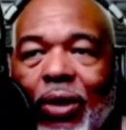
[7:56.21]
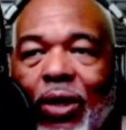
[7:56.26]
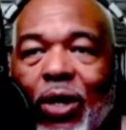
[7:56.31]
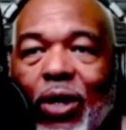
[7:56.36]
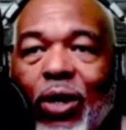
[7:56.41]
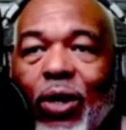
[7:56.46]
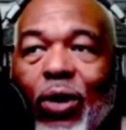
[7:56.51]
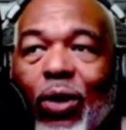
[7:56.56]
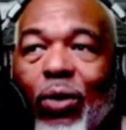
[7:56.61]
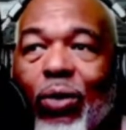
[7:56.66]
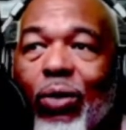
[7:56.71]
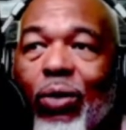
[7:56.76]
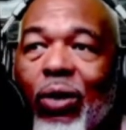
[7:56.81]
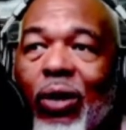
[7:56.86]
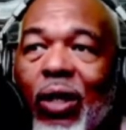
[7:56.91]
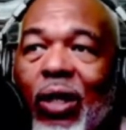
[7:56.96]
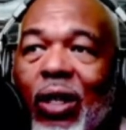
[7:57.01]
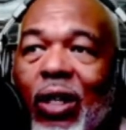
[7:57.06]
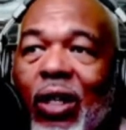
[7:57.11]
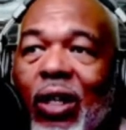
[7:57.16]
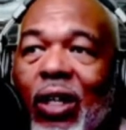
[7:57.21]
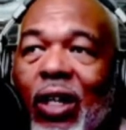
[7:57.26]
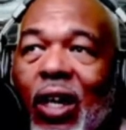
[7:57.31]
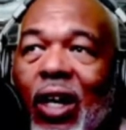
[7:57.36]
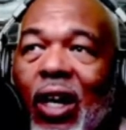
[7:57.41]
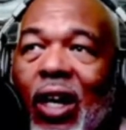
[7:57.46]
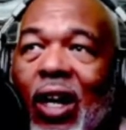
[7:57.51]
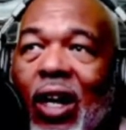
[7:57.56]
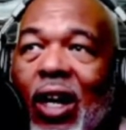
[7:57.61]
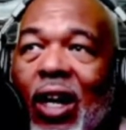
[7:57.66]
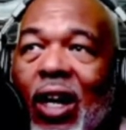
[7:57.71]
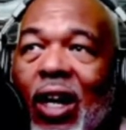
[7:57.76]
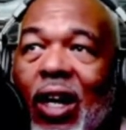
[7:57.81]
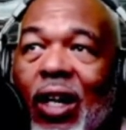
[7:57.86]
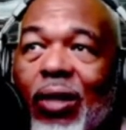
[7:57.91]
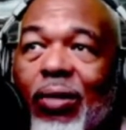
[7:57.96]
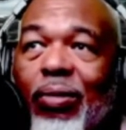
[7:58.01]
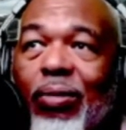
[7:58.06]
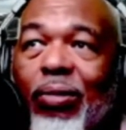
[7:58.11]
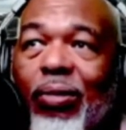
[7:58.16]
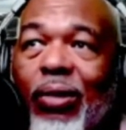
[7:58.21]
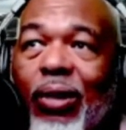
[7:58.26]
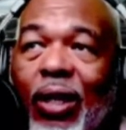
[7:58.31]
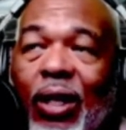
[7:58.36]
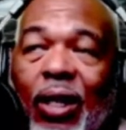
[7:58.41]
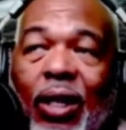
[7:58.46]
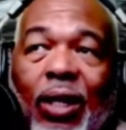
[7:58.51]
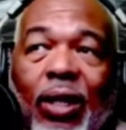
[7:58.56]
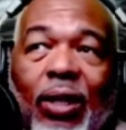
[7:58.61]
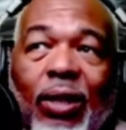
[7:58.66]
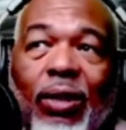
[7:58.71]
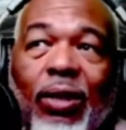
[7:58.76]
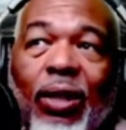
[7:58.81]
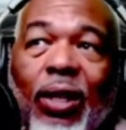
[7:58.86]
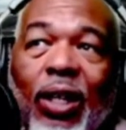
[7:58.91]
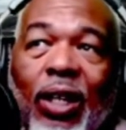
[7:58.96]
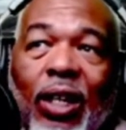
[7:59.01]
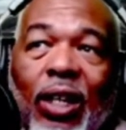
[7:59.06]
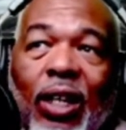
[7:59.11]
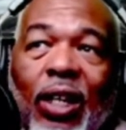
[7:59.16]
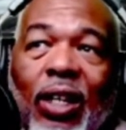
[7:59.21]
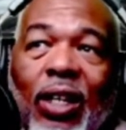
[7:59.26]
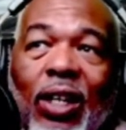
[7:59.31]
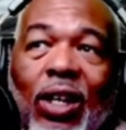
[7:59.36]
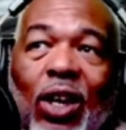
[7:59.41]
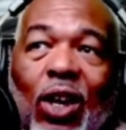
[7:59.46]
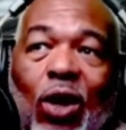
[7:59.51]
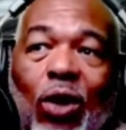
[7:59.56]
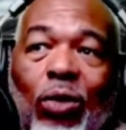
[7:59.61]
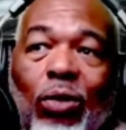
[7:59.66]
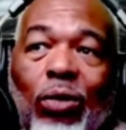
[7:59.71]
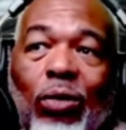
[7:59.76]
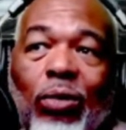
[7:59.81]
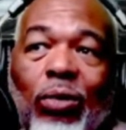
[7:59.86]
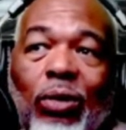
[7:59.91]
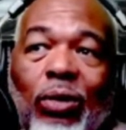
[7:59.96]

you know, uh, you know,